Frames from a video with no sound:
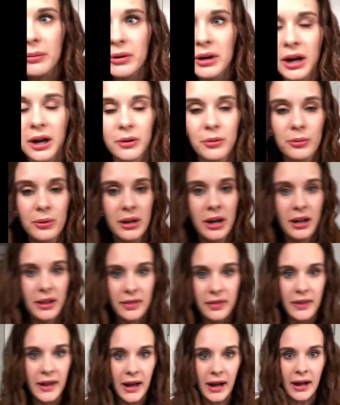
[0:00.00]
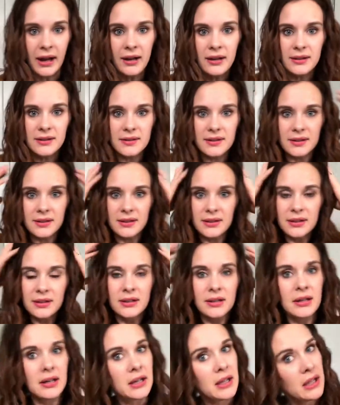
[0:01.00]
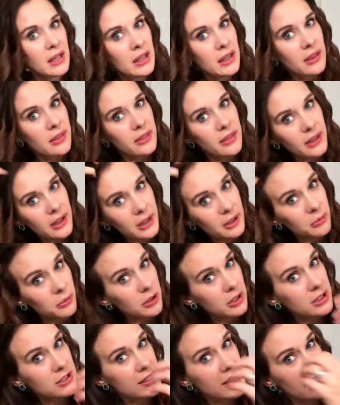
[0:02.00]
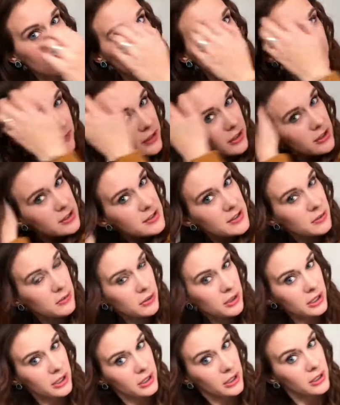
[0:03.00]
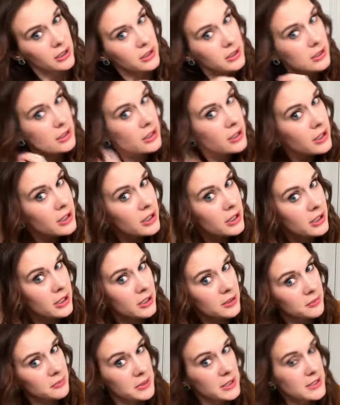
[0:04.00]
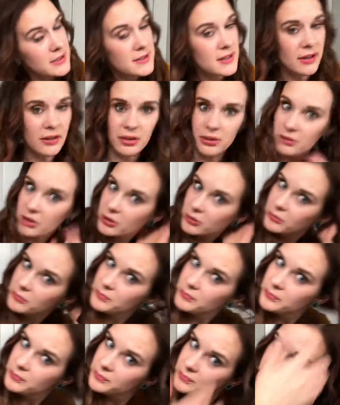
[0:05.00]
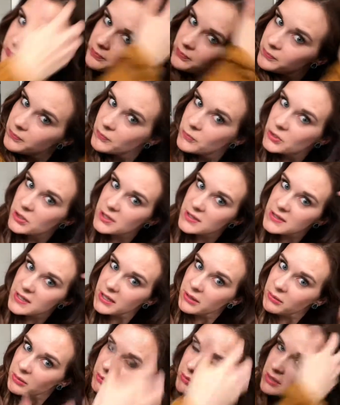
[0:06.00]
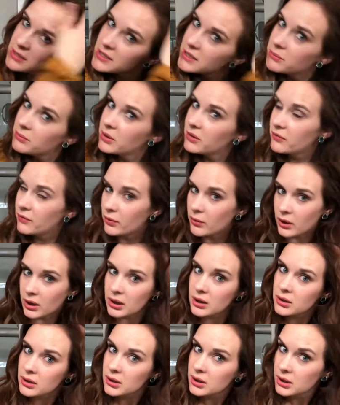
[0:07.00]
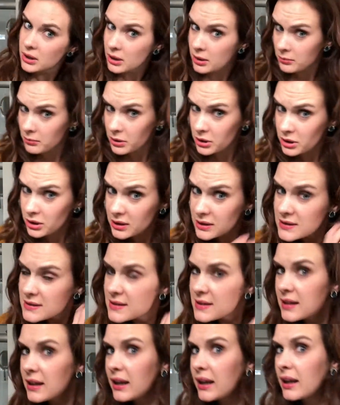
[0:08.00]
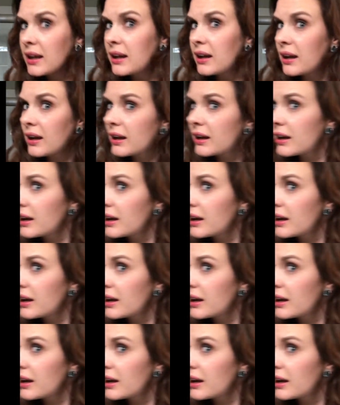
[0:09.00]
we got that. Then we're gonna take our fingers and we're gonna piece it through, just like what we did before. But you can see I